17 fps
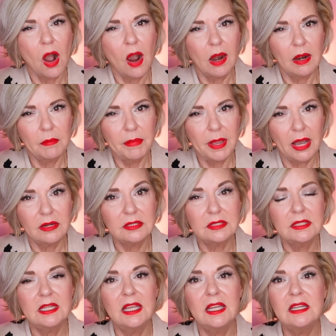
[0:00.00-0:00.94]
are
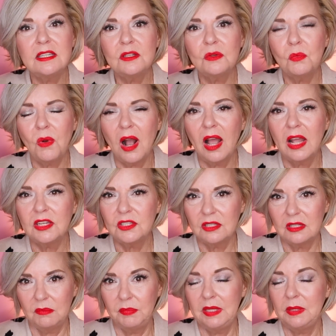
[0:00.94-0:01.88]
about 10 to 1
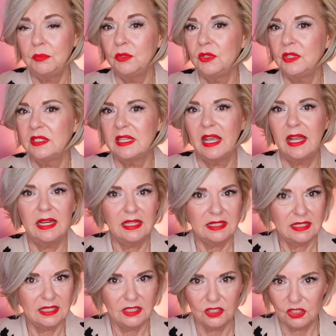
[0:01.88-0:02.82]
to the people who said
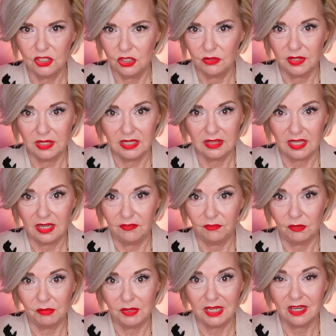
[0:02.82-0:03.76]
it didn't do anything
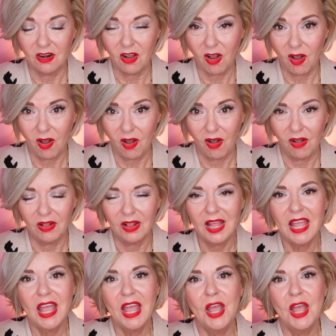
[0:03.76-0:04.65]
for me at all.